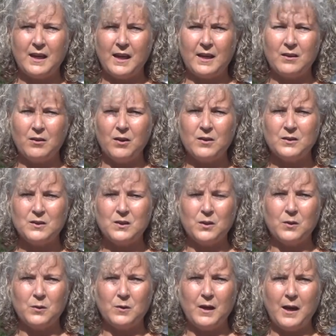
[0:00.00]
And
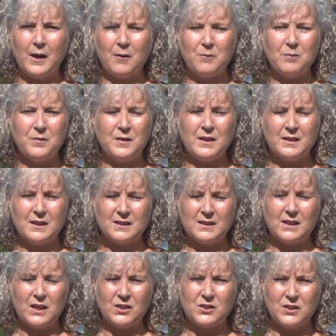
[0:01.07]
also, um, the
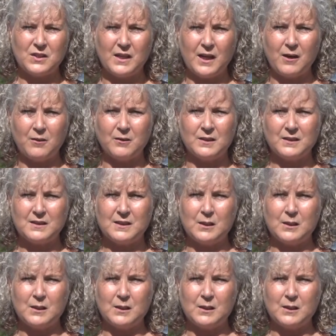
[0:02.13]
discussion now is,